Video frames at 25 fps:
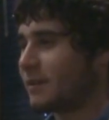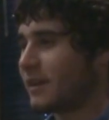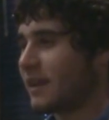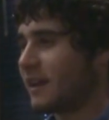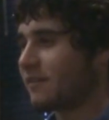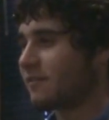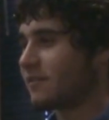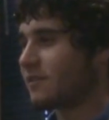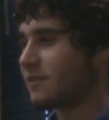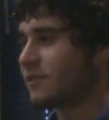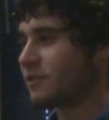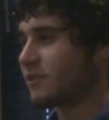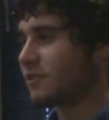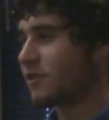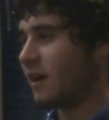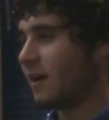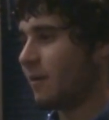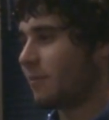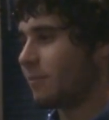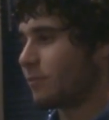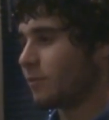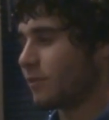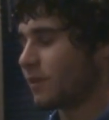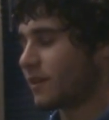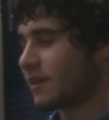I mean, I grew
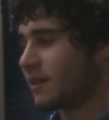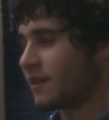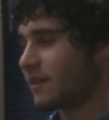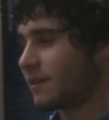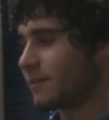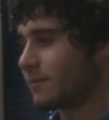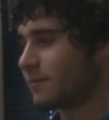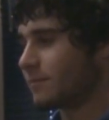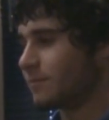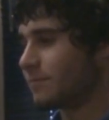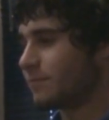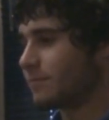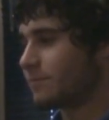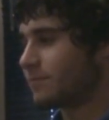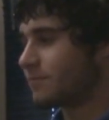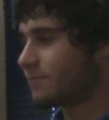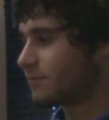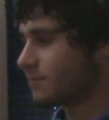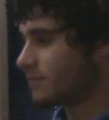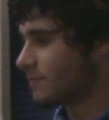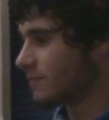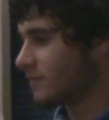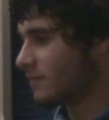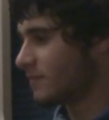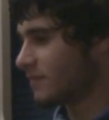up where,
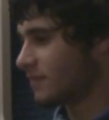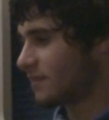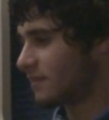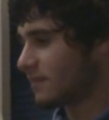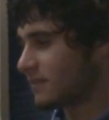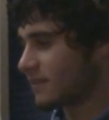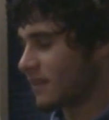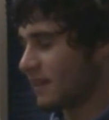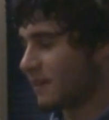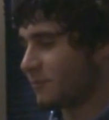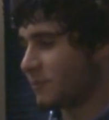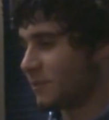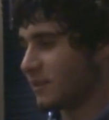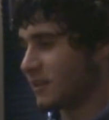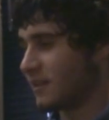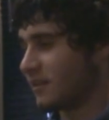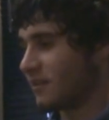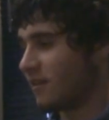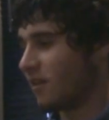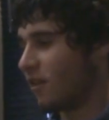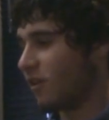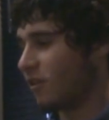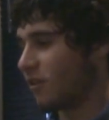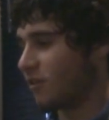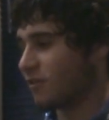I
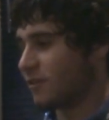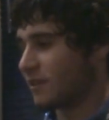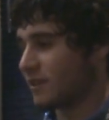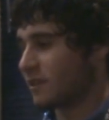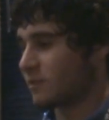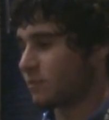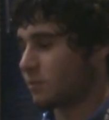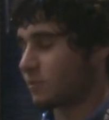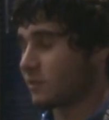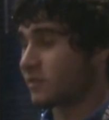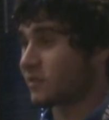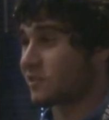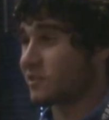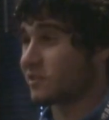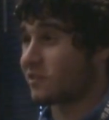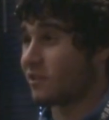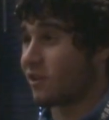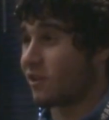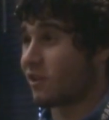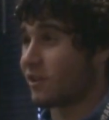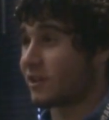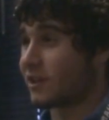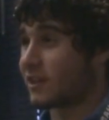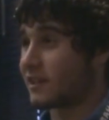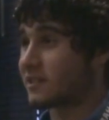mean, all of this was
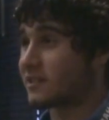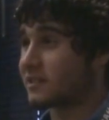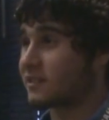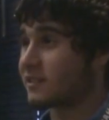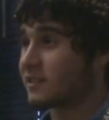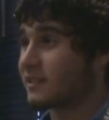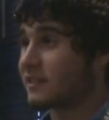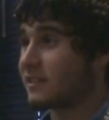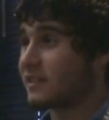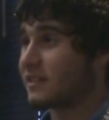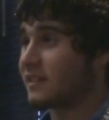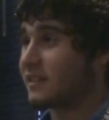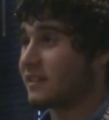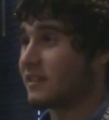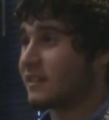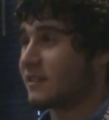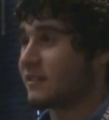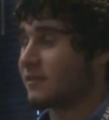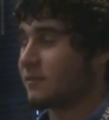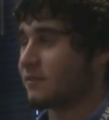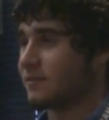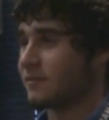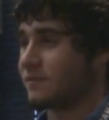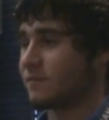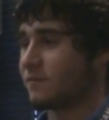starting
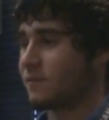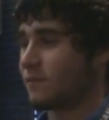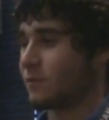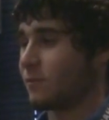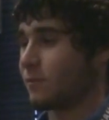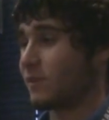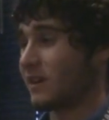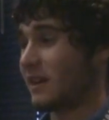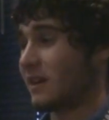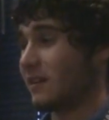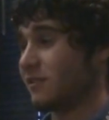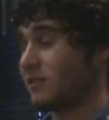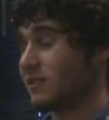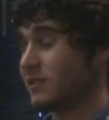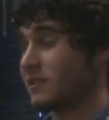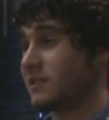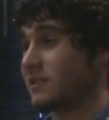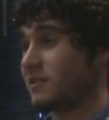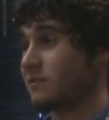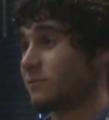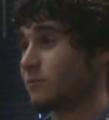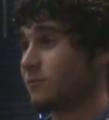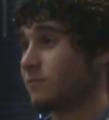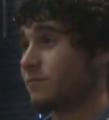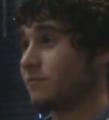from when I
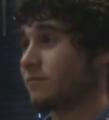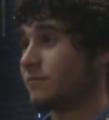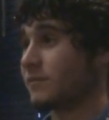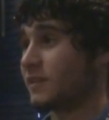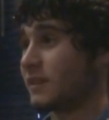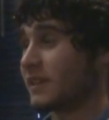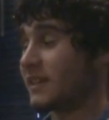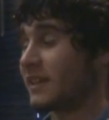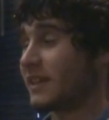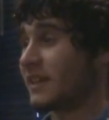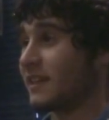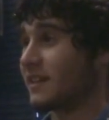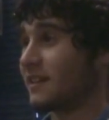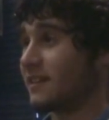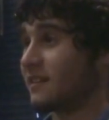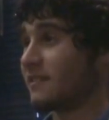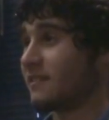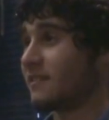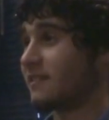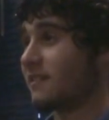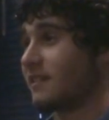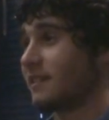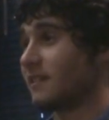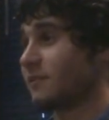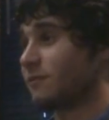was a kid,
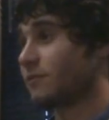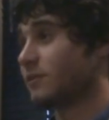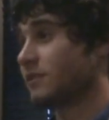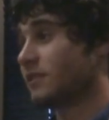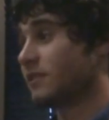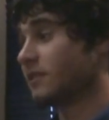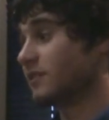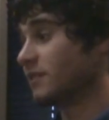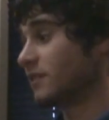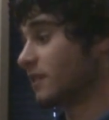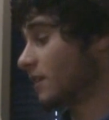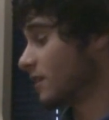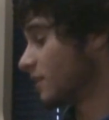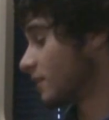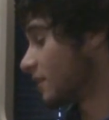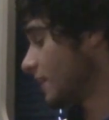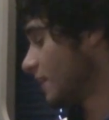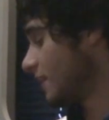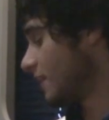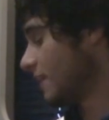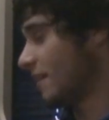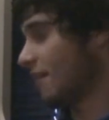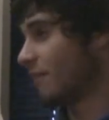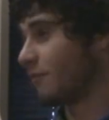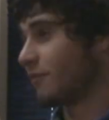like a real young
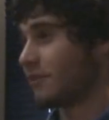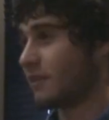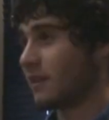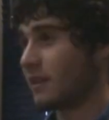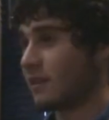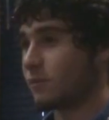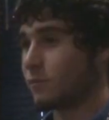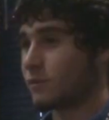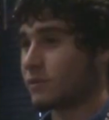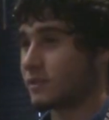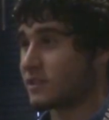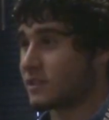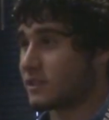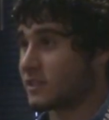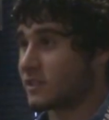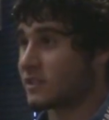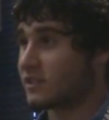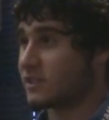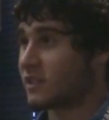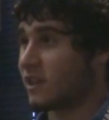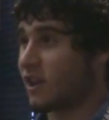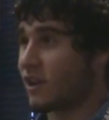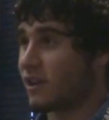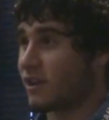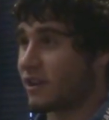kid. Everything was
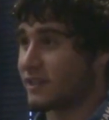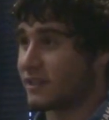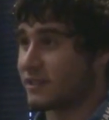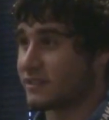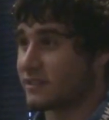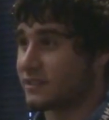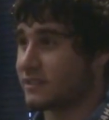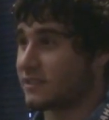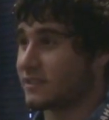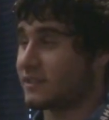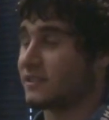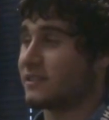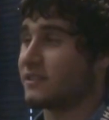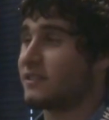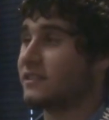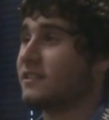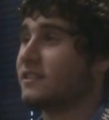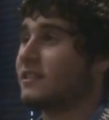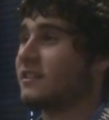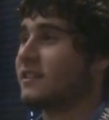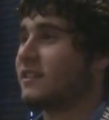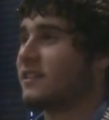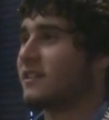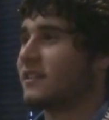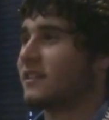just starting to
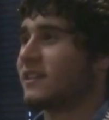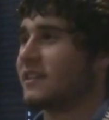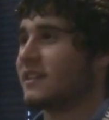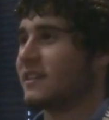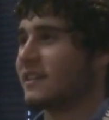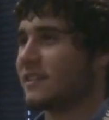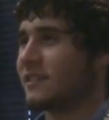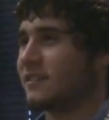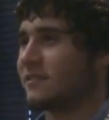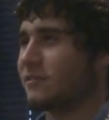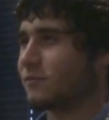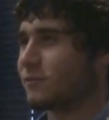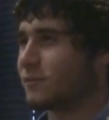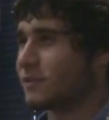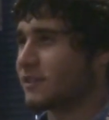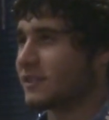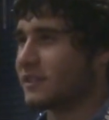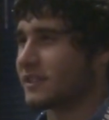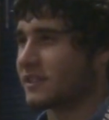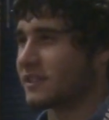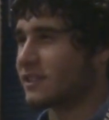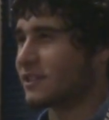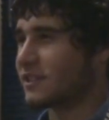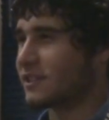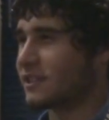get
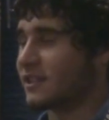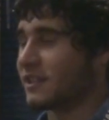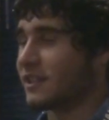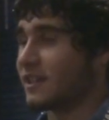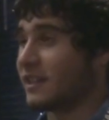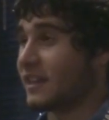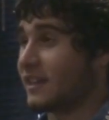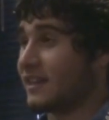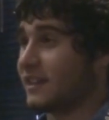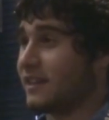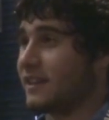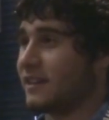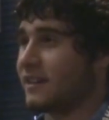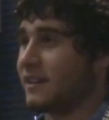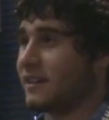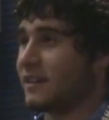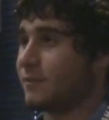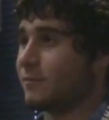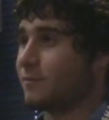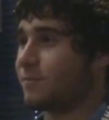really good, and